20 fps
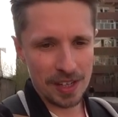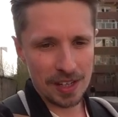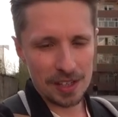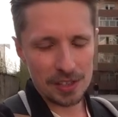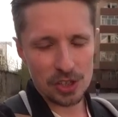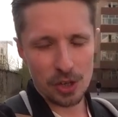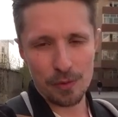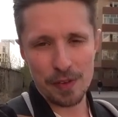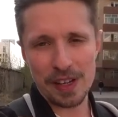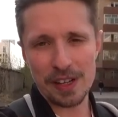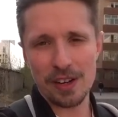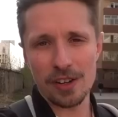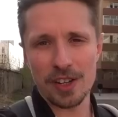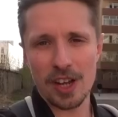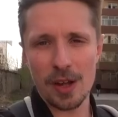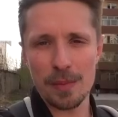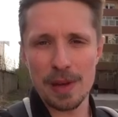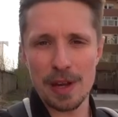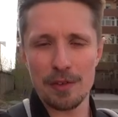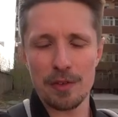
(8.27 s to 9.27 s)
So I figured I'd
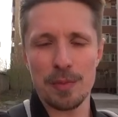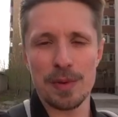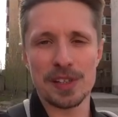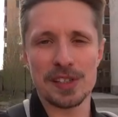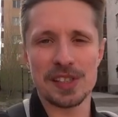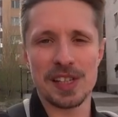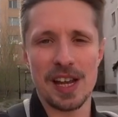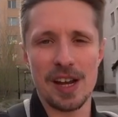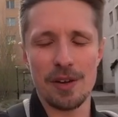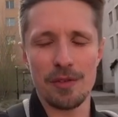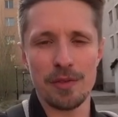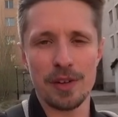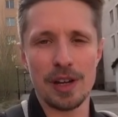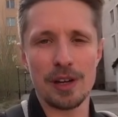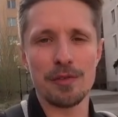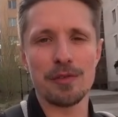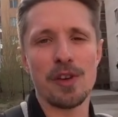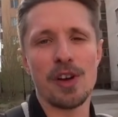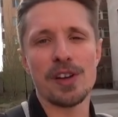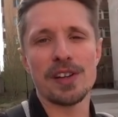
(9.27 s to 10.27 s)
come here for myself
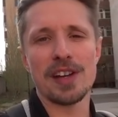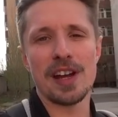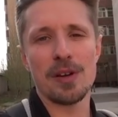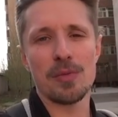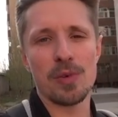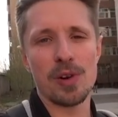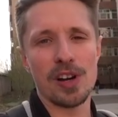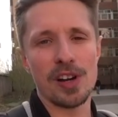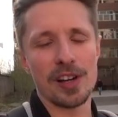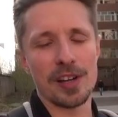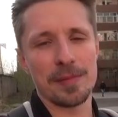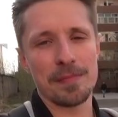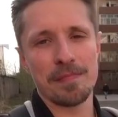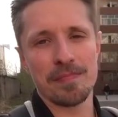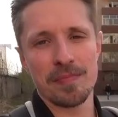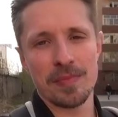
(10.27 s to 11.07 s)
and find out why.